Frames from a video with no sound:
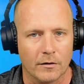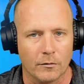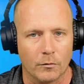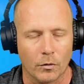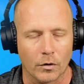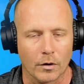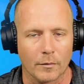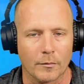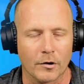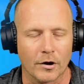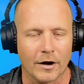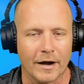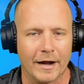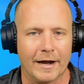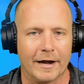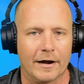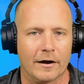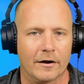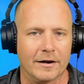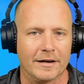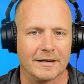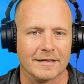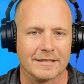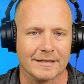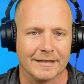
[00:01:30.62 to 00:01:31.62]
warmer
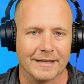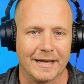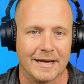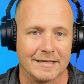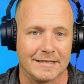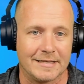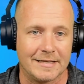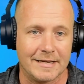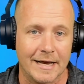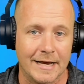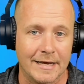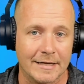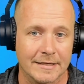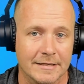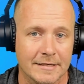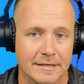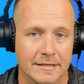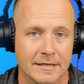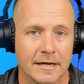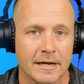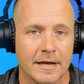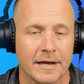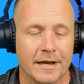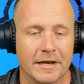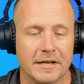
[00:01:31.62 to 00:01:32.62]
air is less
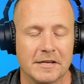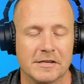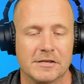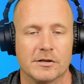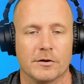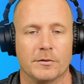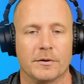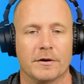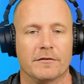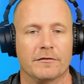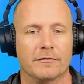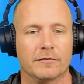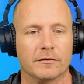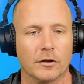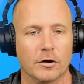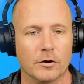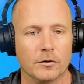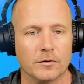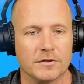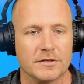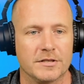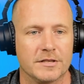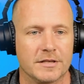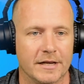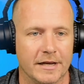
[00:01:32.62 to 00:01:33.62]
dense, and so it
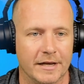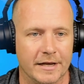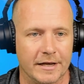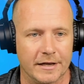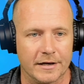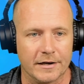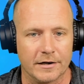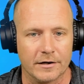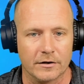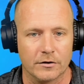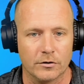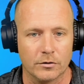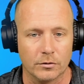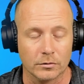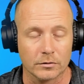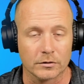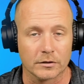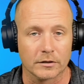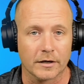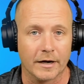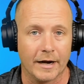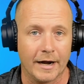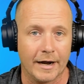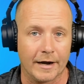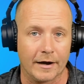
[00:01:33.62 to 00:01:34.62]
floats in
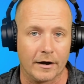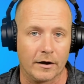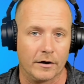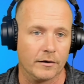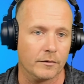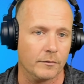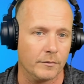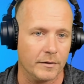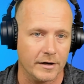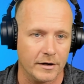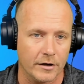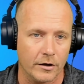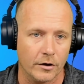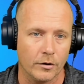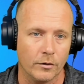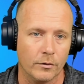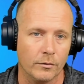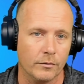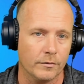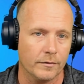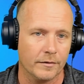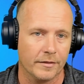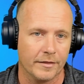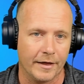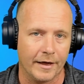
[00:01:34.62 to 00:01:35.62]
cooler air. And we
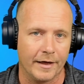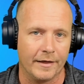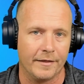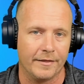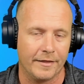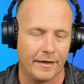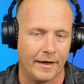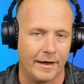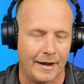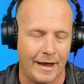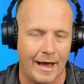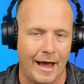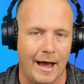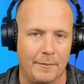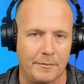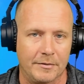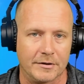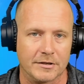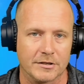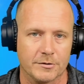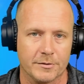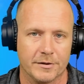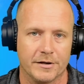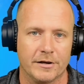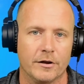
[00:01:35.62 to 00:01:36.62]
know that that
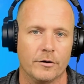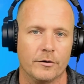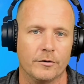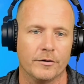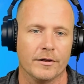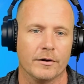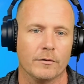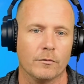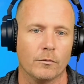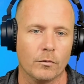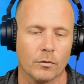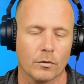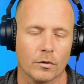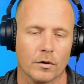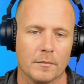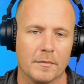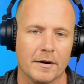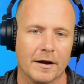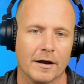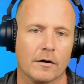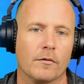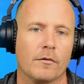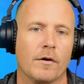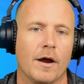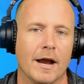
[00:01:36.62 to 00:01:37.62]
happens. We know that warm
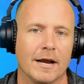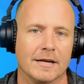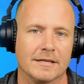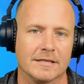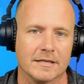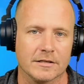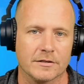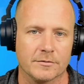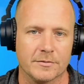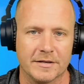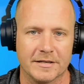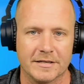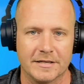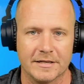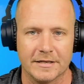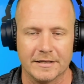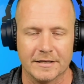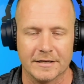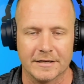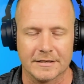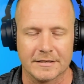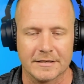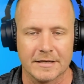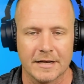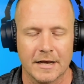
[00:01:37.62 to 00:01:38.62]
air rises. We see
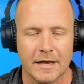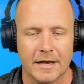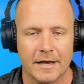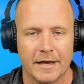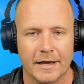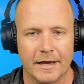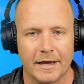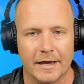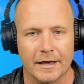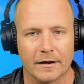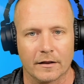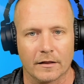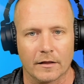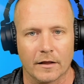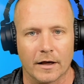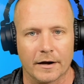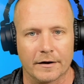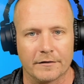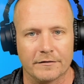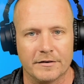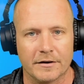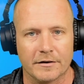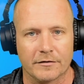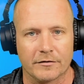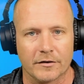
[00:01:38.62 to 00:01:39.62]
this in a lot
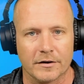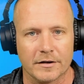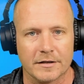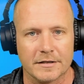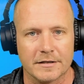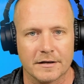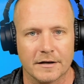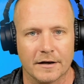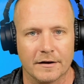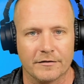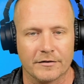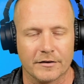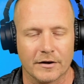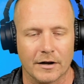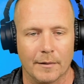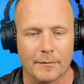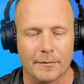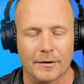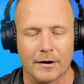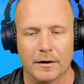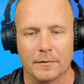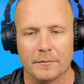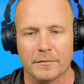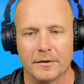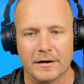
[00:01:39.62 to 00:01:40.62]
of different uh,
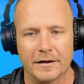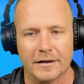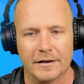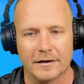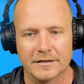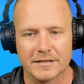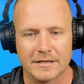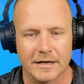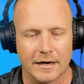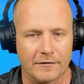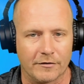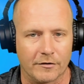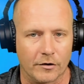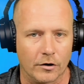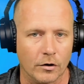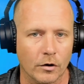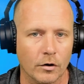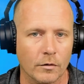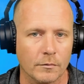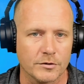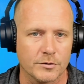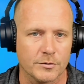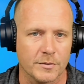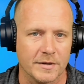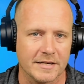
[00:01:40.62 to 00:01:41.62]
phenomenon, but inside of our
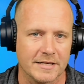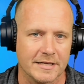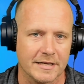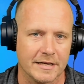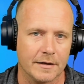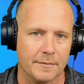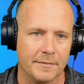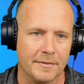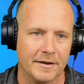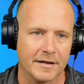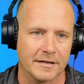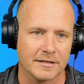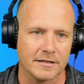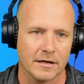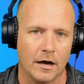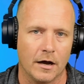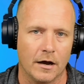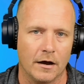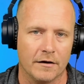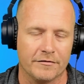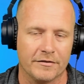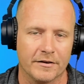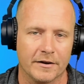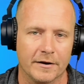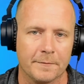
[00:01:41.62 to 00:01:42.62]
homes we see it because
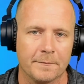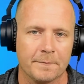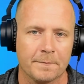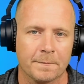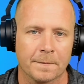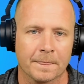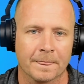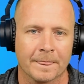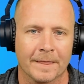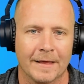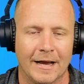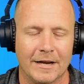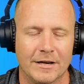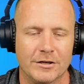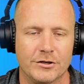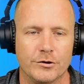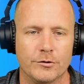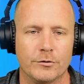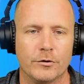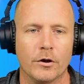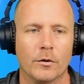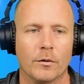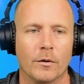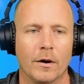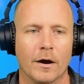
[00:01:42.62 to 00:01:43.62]
often as you
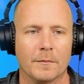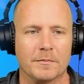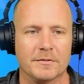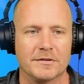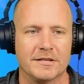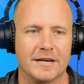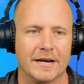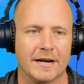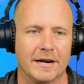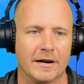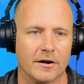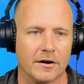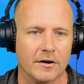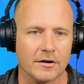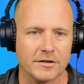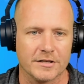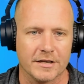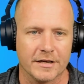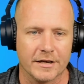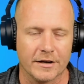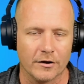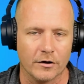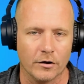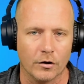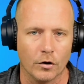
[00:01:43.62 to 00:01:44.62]
go upstairs
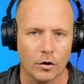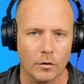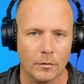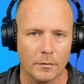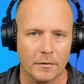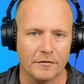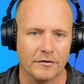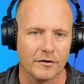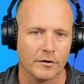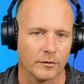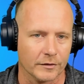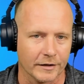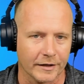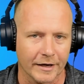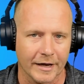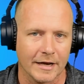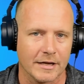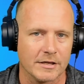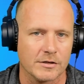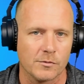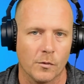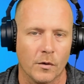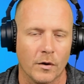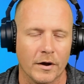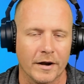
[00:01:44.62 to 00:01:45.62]
in a home, if it only
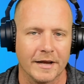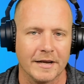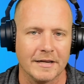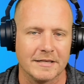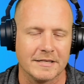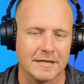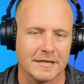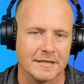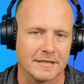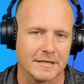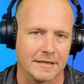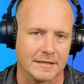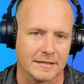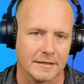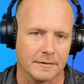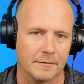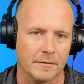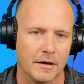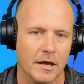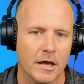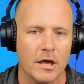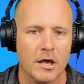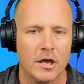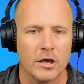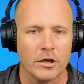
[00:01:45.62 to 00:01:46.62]
has one AC system,
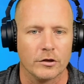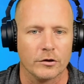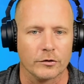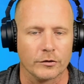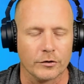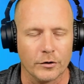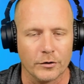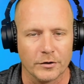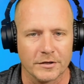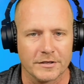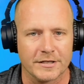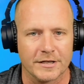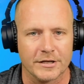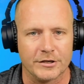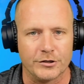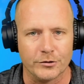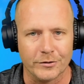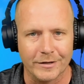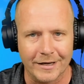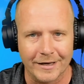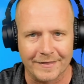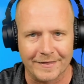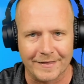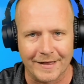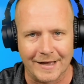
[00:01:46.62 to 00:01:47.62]
you'll notice that you
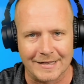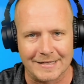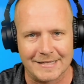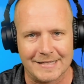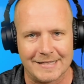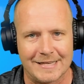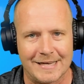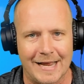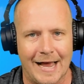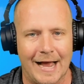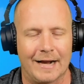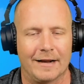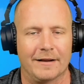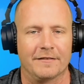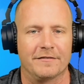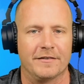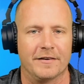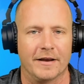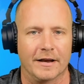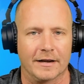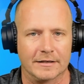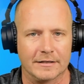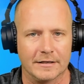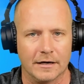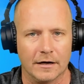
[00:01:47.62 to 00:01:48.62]
get that stack
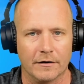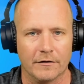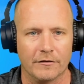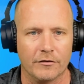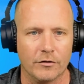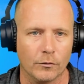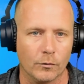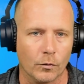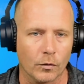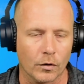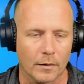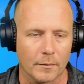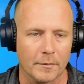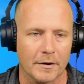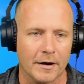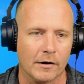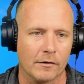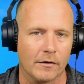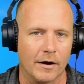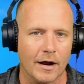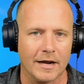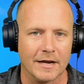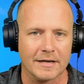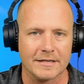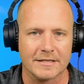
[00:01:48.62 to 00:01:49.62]
effect of the warm air
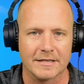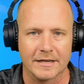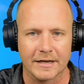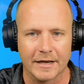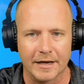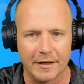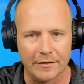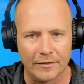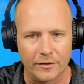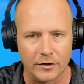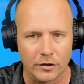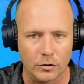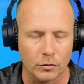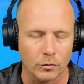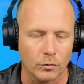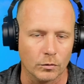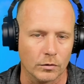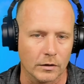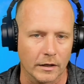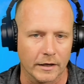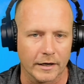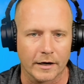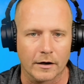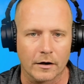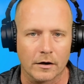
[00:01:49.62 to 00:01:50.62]
rising and the
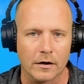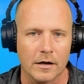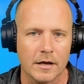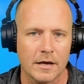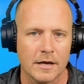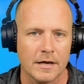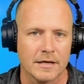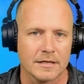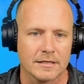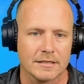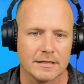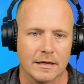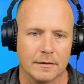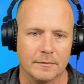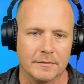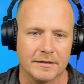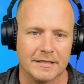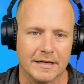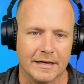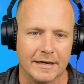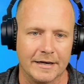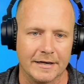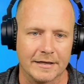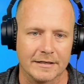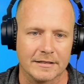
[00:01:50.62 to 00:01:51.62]
cool air
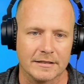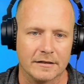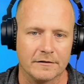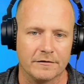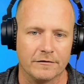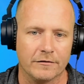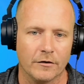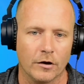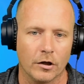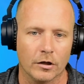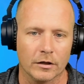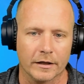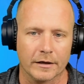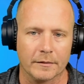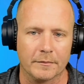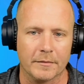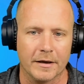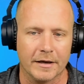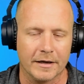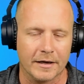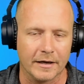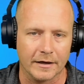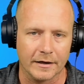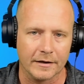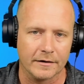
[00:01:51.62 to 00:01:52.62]
simultaneously falling,
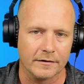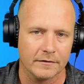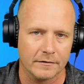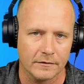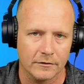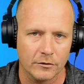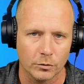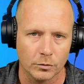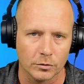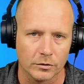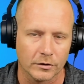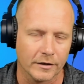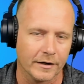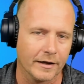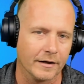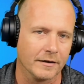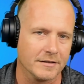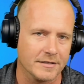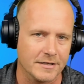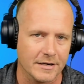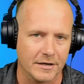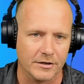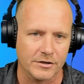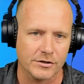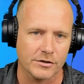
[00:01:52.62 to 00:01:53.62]
making it cooler
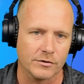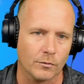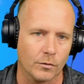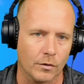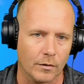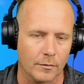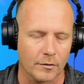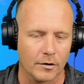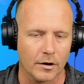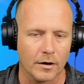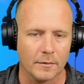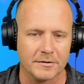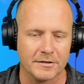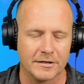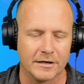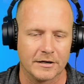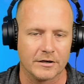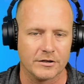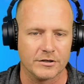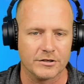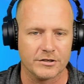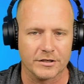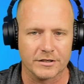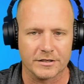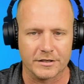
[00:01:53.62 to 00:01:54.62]
downstairs and warmer
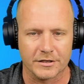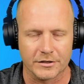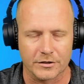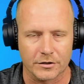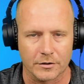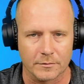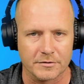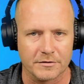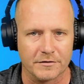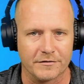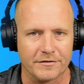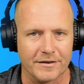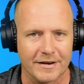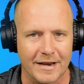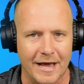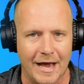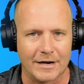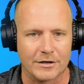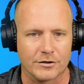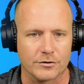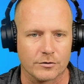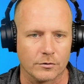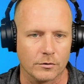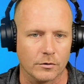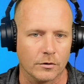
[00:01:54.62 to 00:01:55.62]
upstairs just in terms of
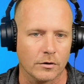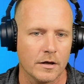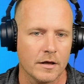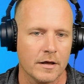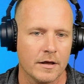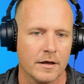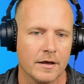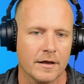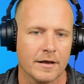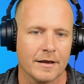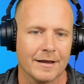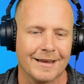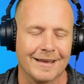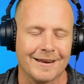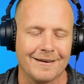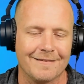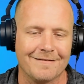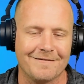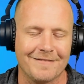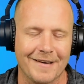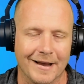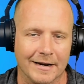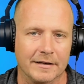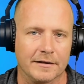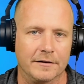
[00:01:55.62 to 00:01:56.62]
natural
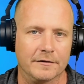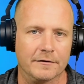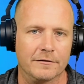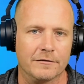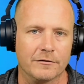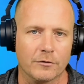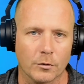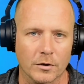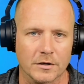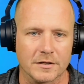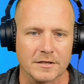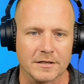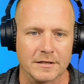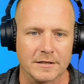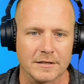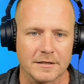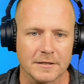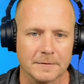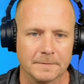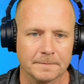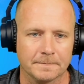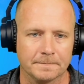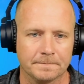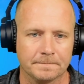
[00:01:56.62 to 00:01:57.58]
convective forces.